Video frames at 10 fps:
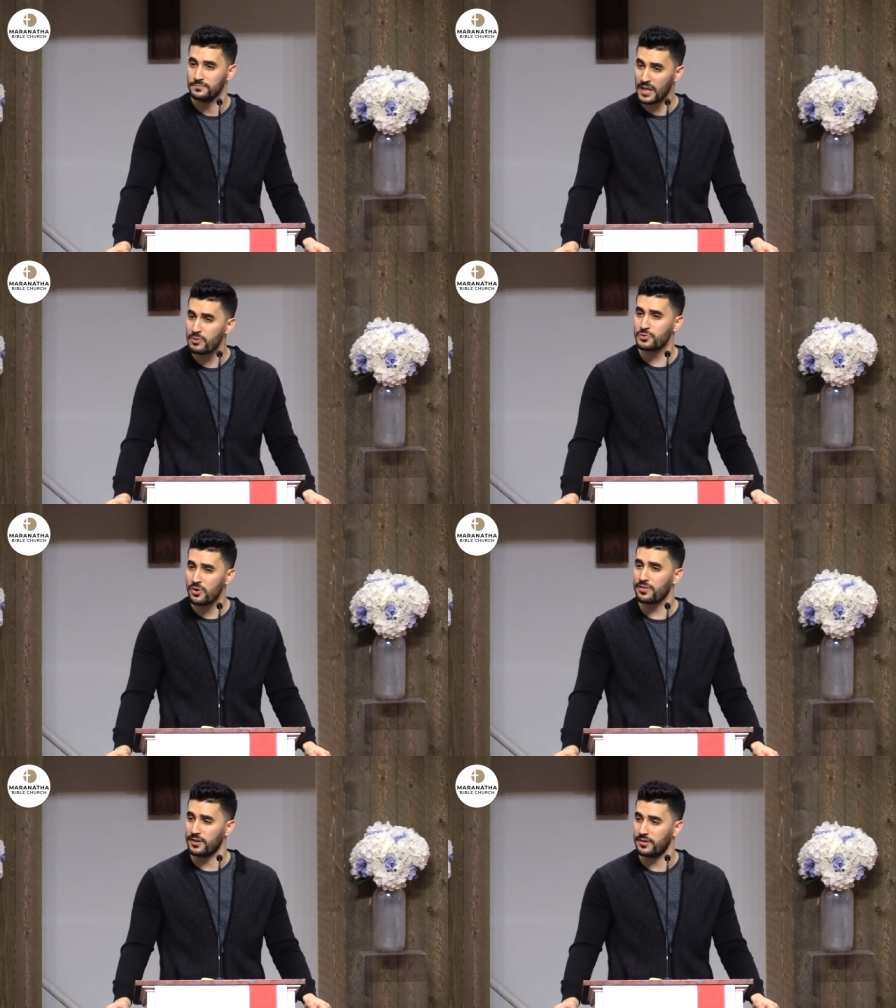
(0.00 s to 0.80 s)
That was
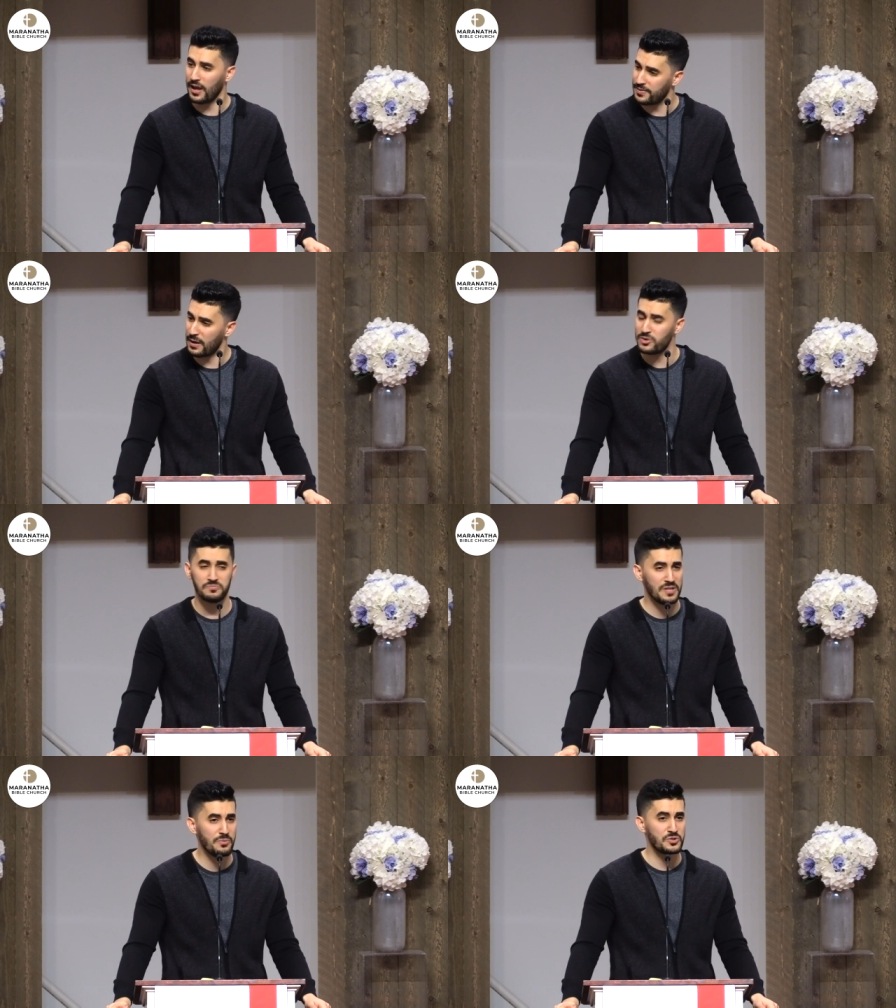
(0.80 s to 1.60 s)
worth it. I, that was,
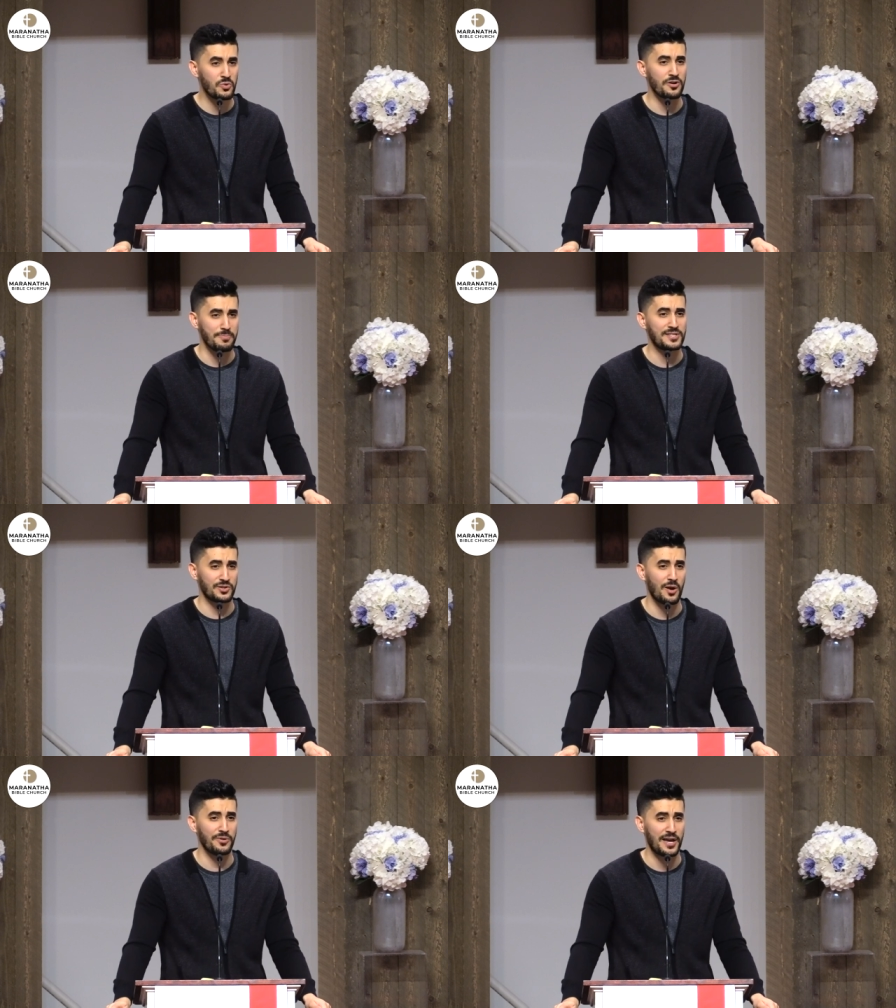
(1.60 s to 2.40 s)
it was worth
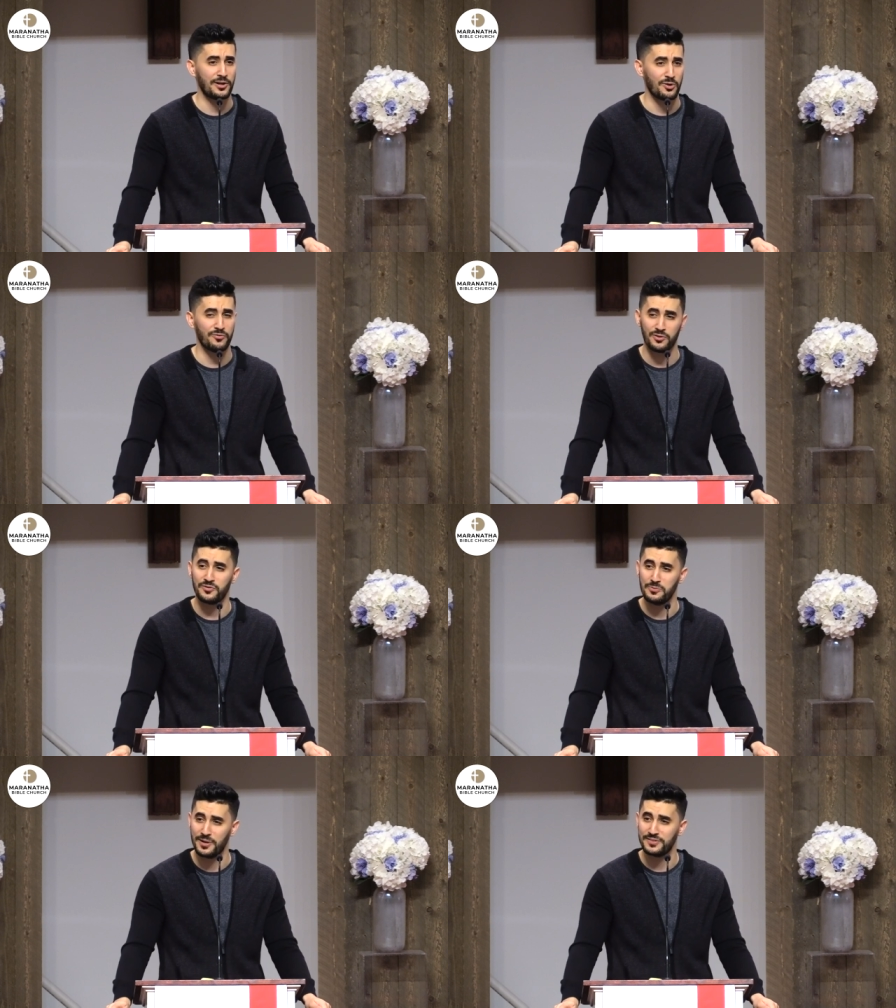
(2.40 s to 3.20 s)
messing around with that girl for a
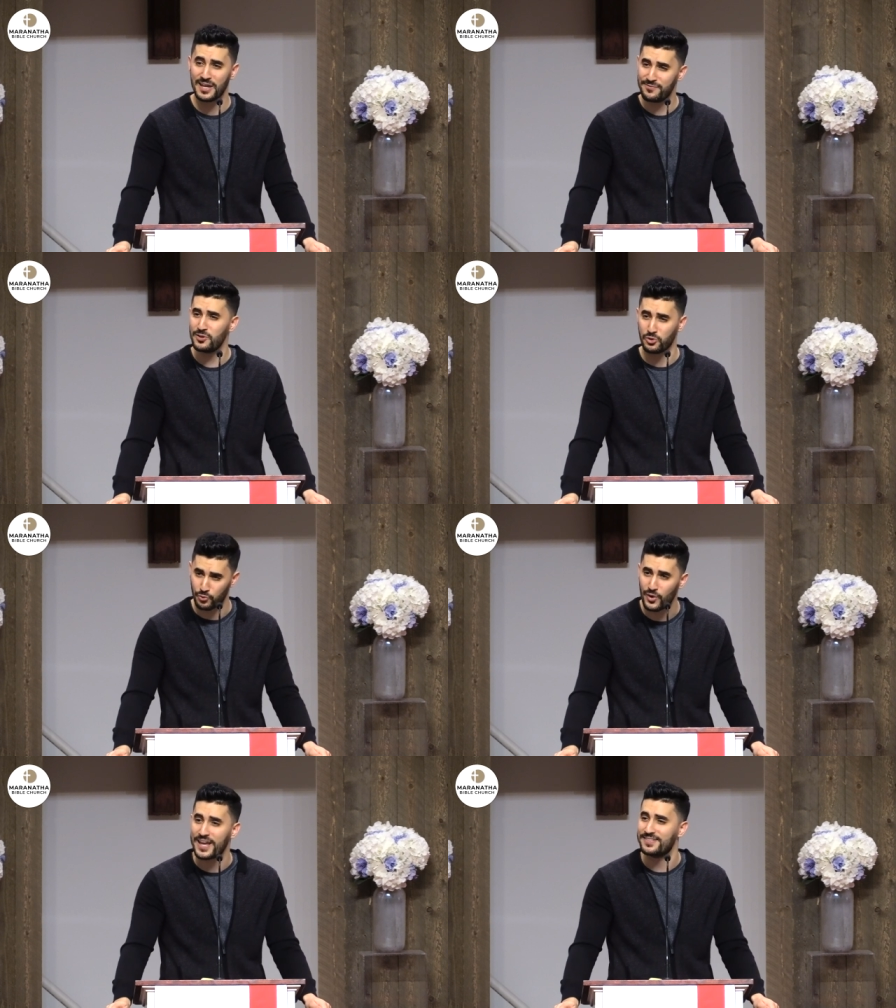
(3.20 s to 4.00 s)
few months. I feel
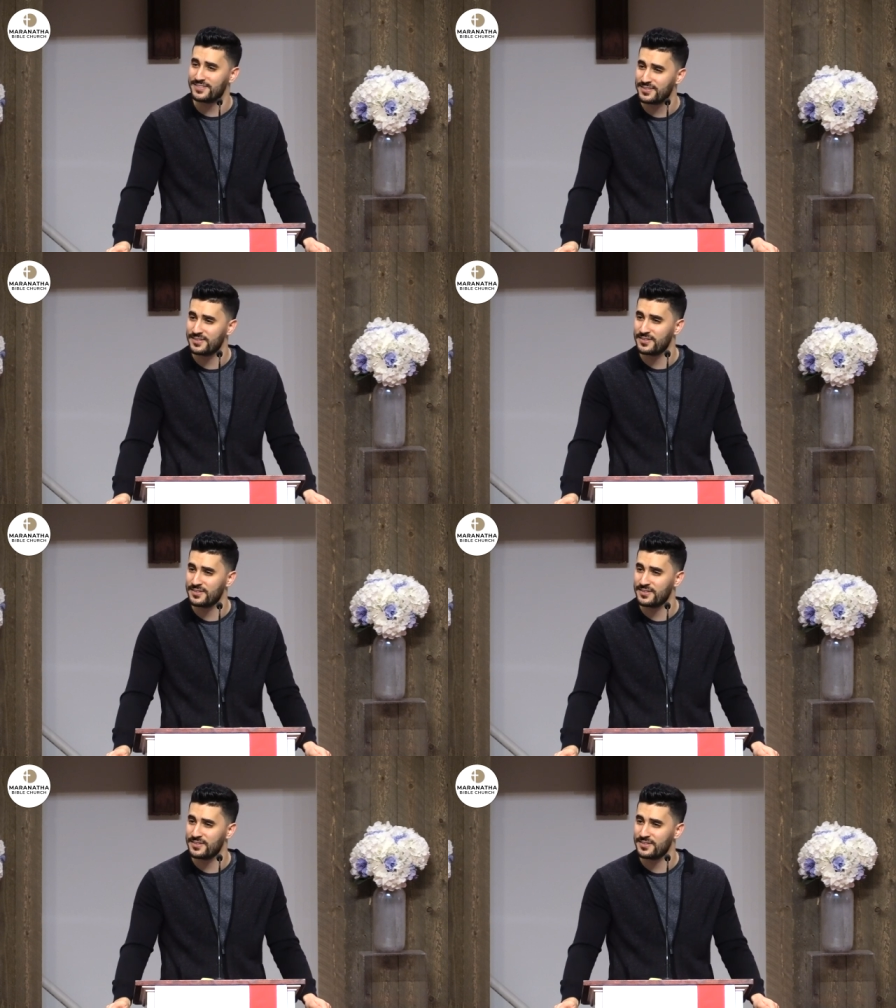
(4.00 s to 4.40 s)
great.